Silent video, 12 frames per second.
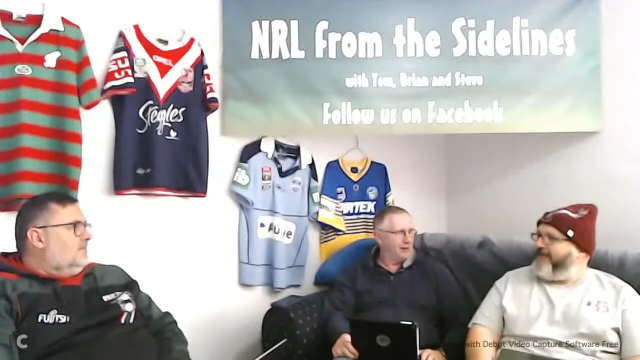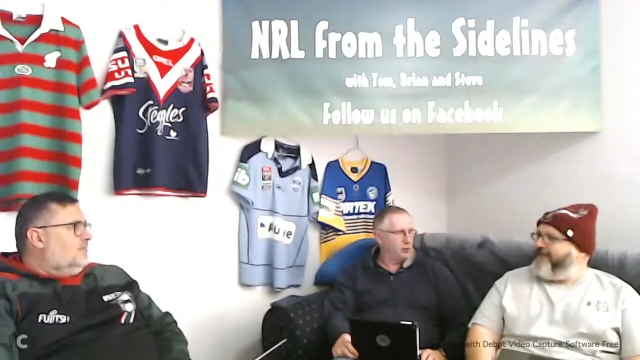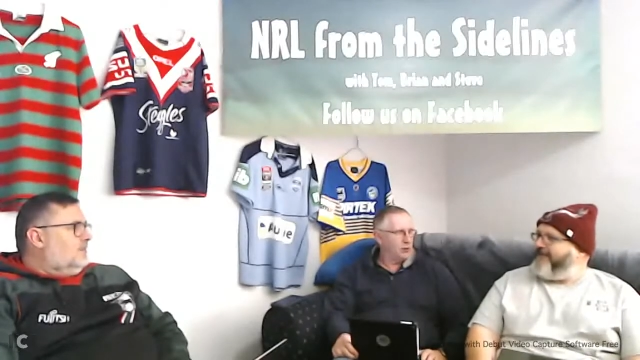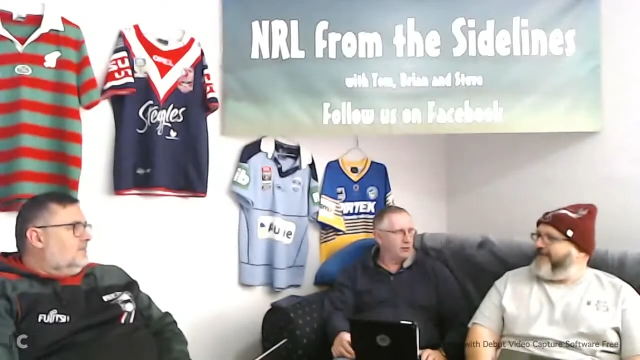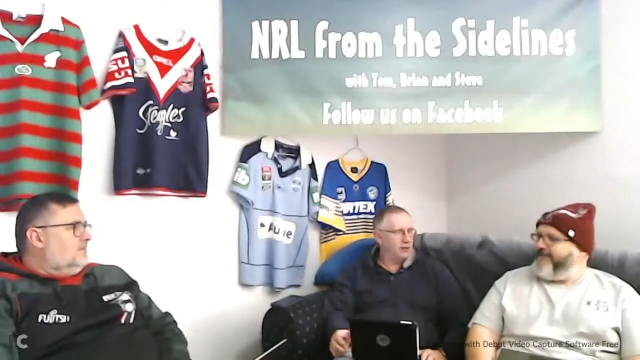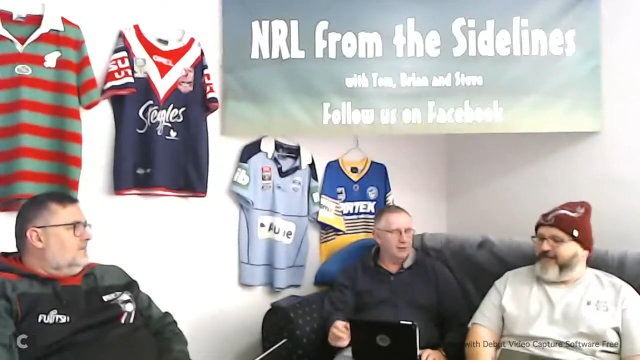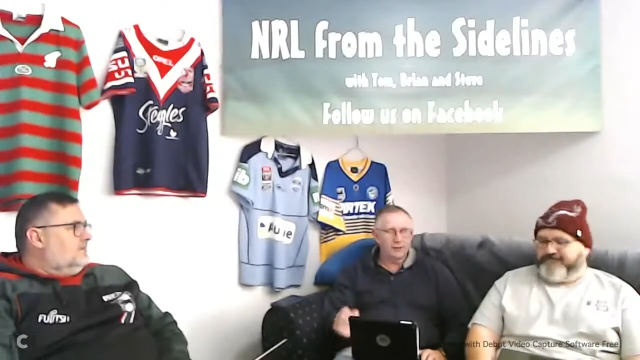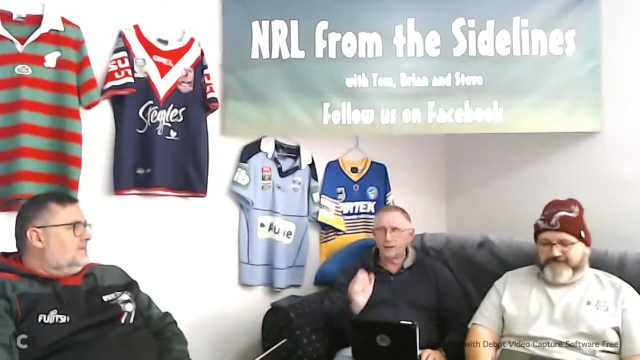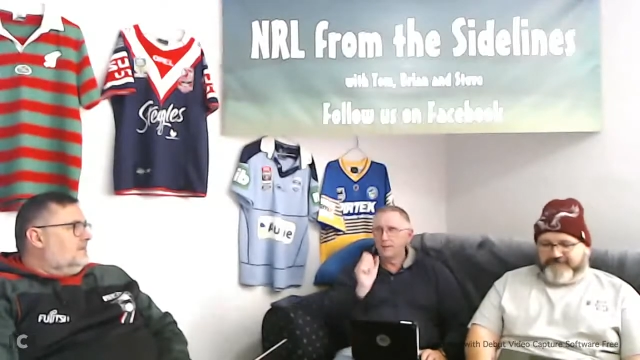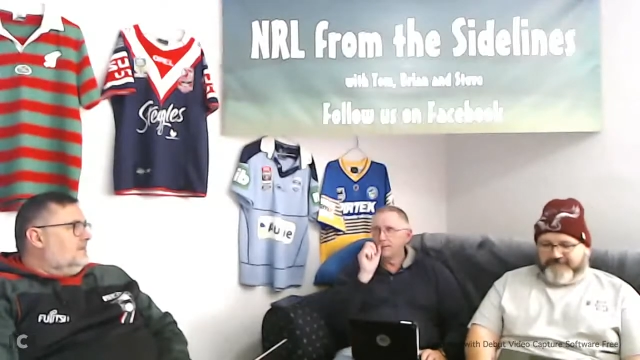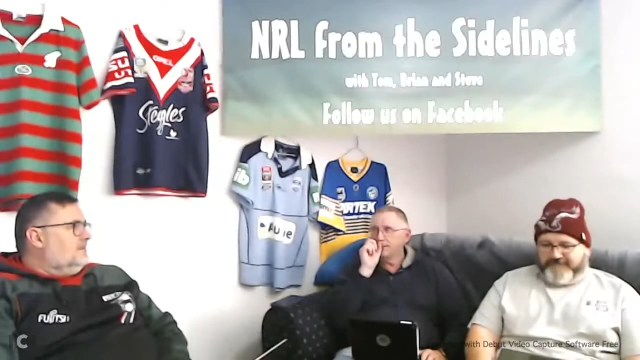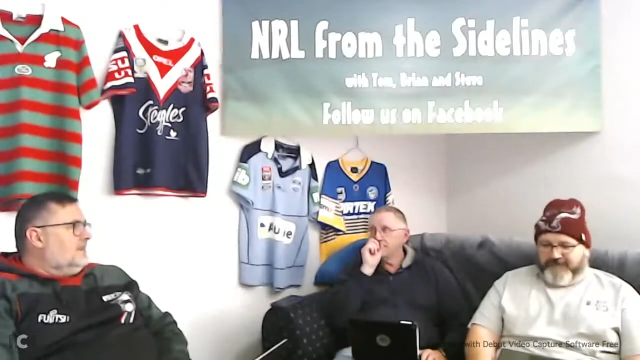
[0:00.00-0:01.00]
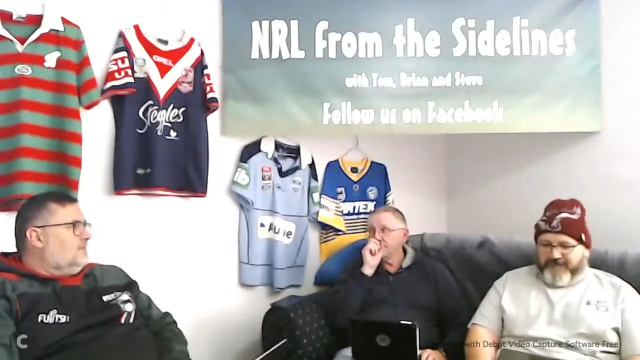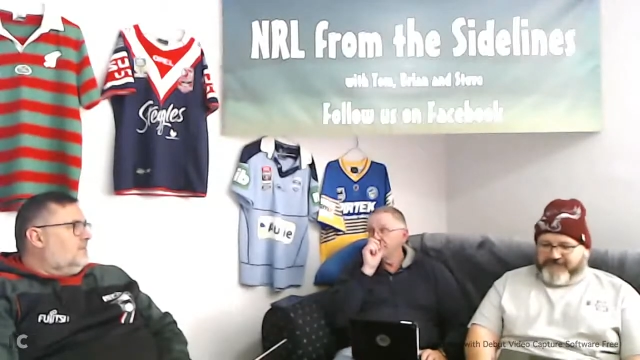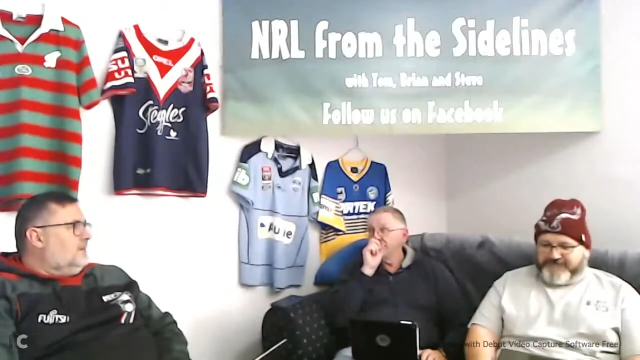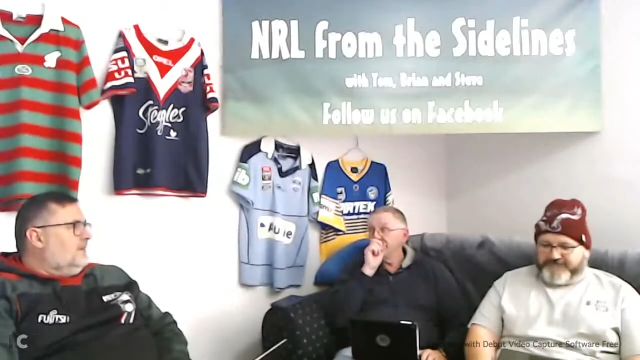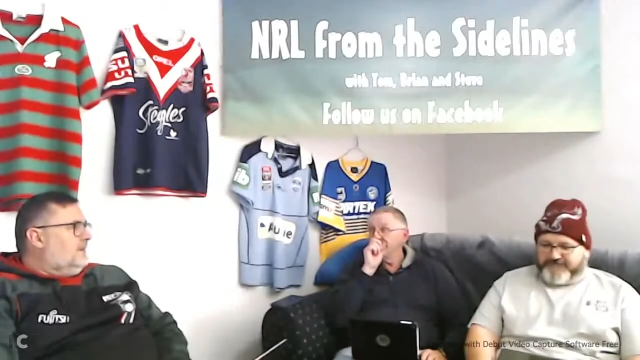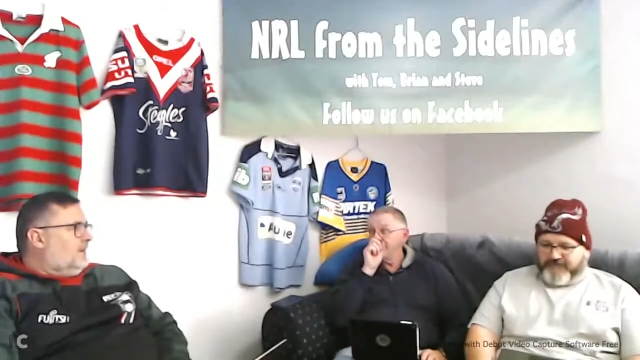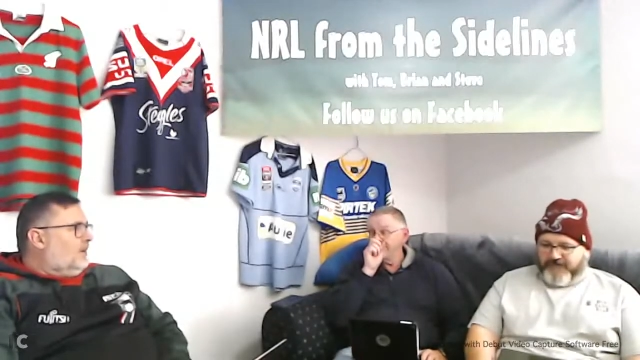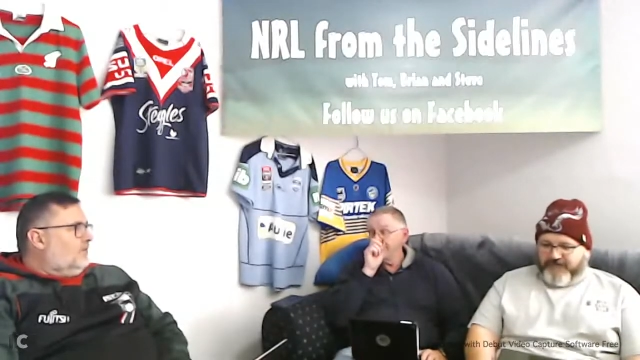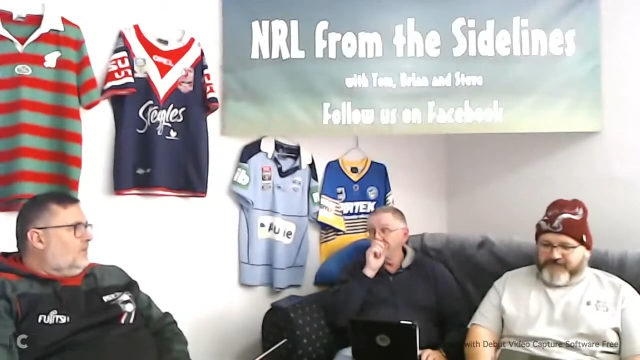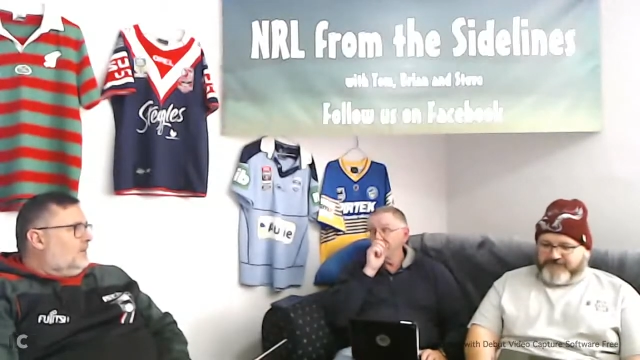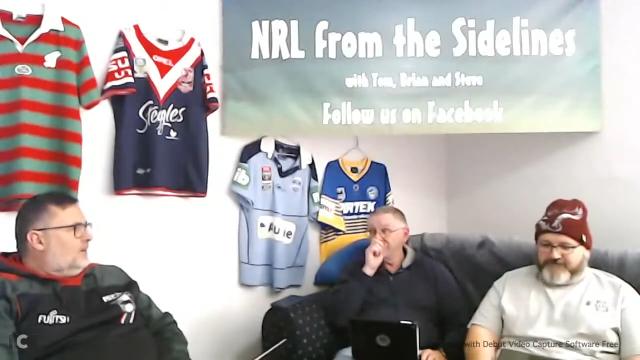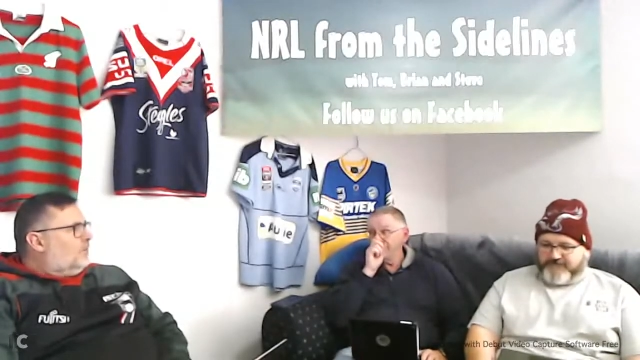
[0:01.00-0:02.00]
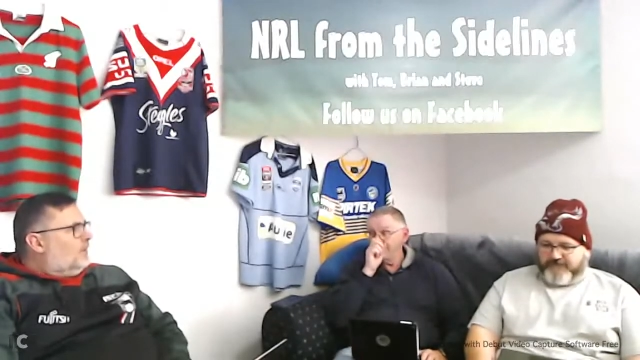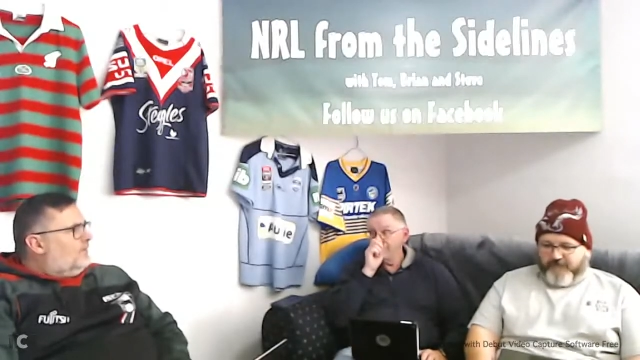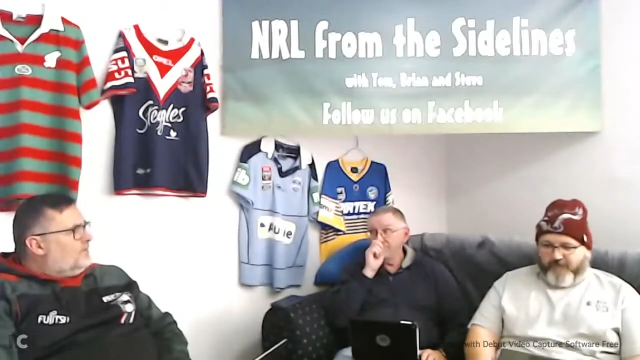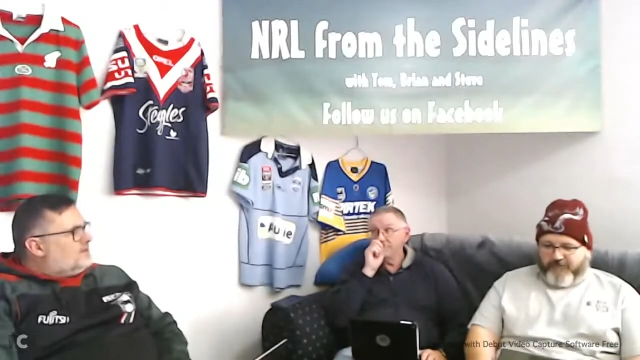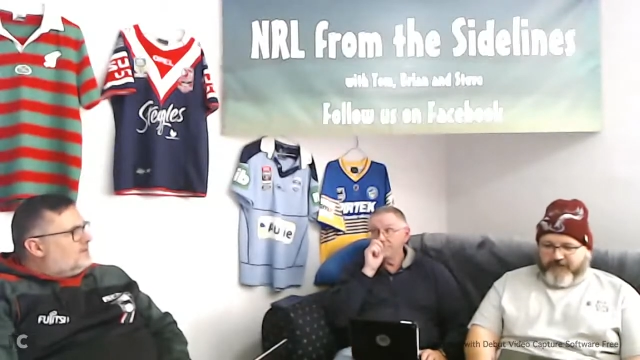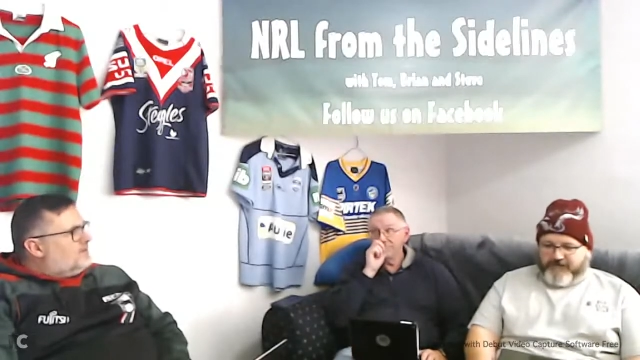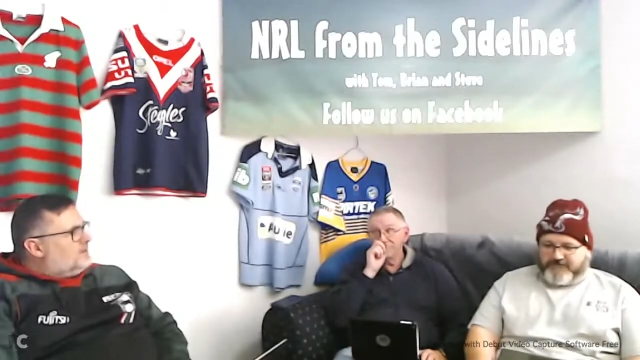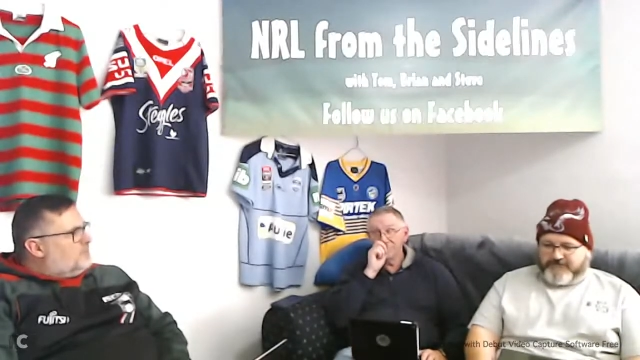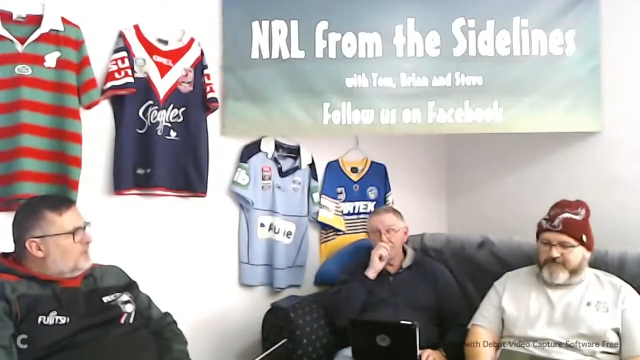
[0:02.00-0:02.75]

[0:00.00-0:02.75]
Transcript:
Speaker 1: So well, I was going to say. Is that been the only? Why have you still got the